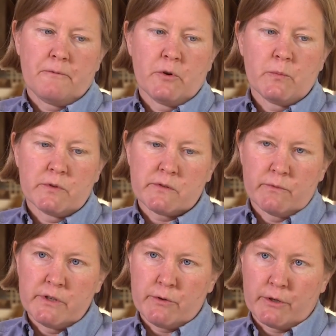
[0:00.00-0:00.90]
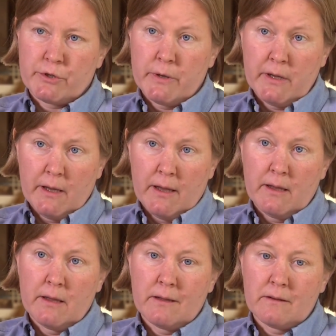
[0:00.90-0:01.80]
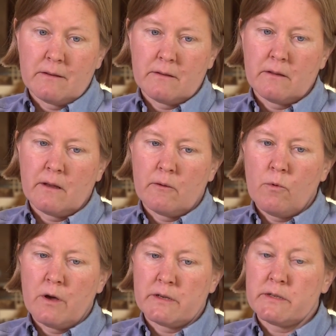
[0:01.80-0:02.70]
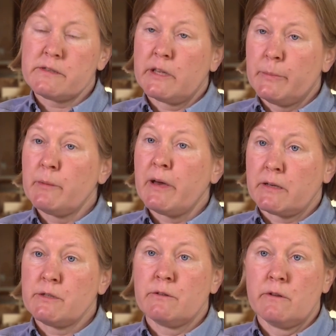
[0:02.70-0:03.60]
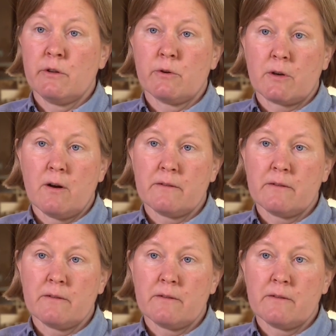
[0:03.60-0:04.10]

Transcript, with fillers: the firm was restructuring and they wanted to send me back to the New York